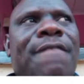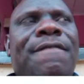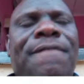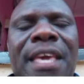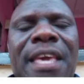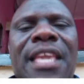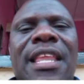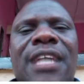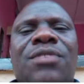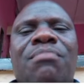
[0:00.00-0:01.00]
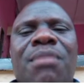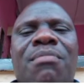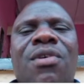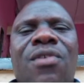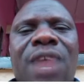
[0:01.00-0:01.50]
Failure to
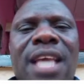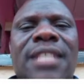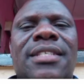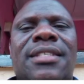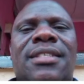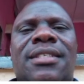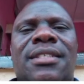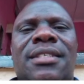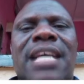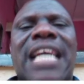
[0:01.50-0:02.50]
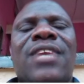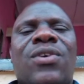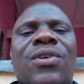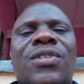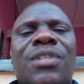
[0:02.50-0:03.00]
memorize and
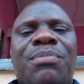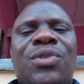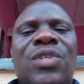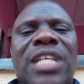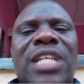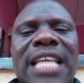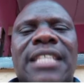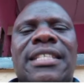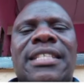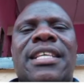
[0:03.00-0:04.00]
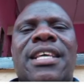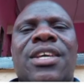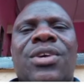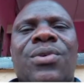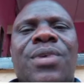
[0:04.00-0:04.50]
conceptualize
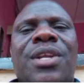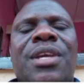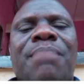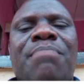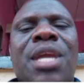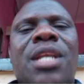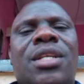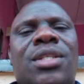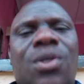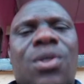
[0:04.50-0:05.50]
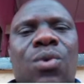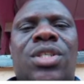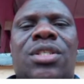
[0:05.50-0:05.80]
what you are being taught.